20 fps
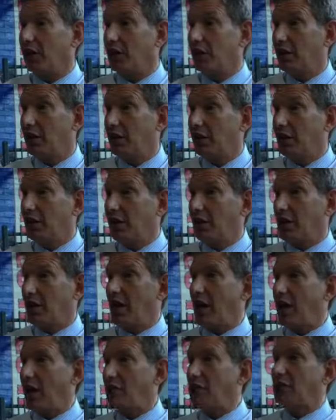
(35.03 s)
right?
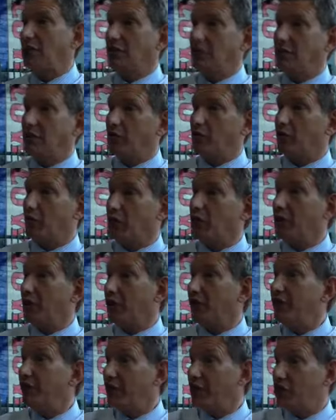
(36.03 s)
And we're
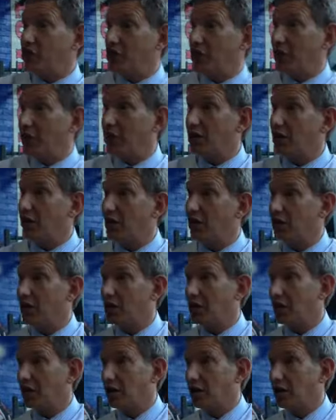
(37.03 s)
going to finish it, right?